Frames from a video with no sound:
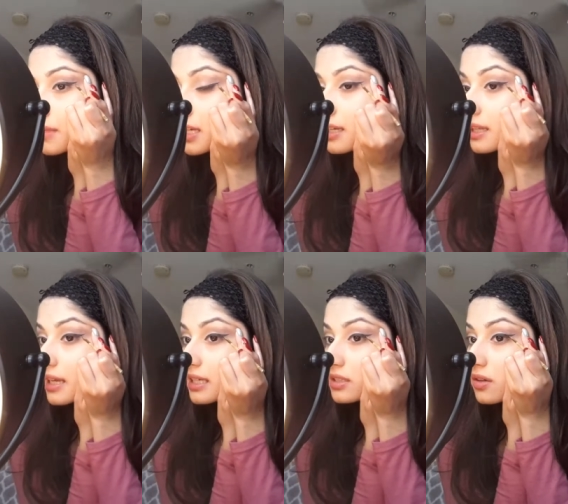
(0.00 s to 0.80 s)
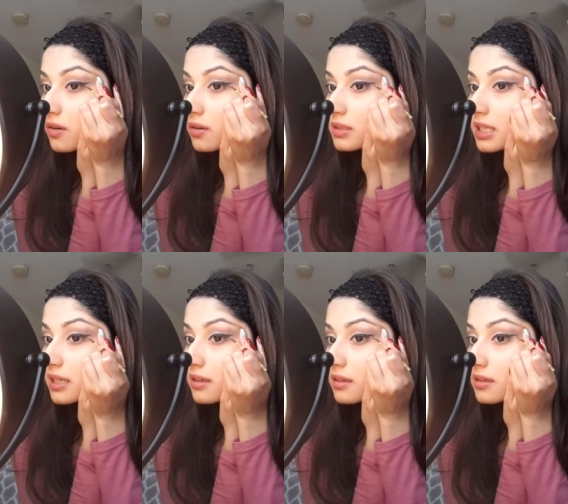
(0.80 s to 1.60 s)
It lasts all
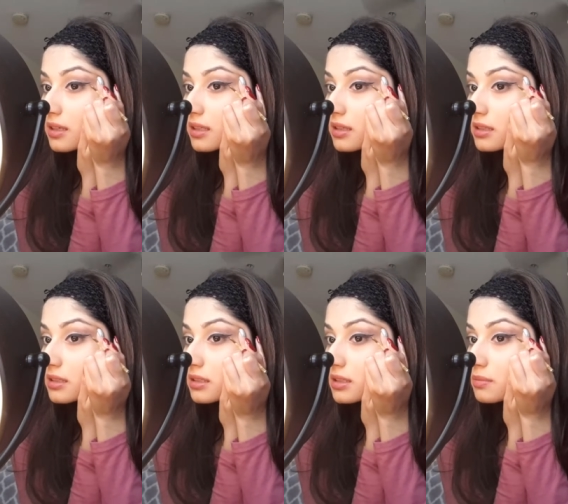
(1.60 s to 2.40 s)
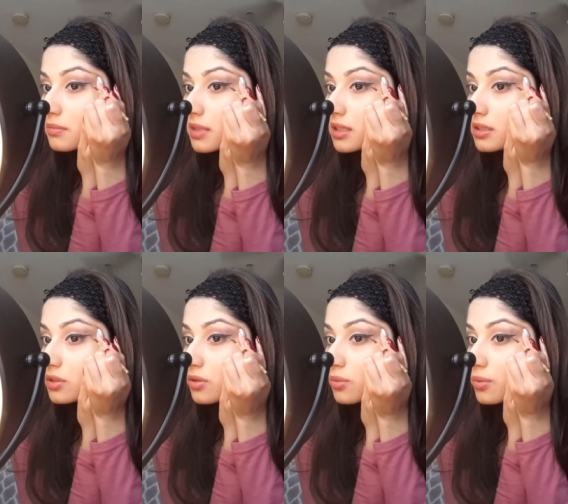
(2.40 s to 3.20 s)
day. It doesn't smudge
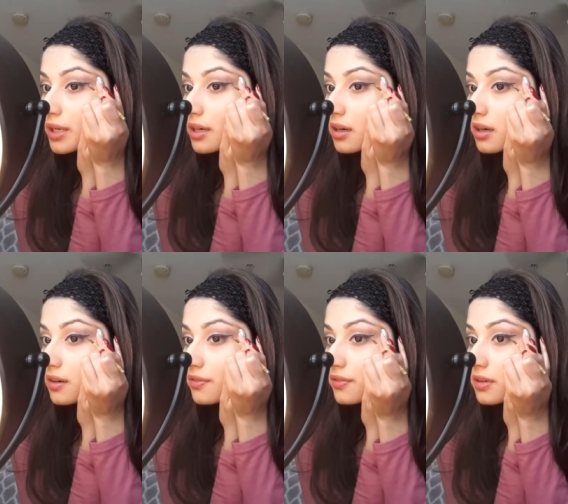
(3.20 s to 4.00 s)
or wear off.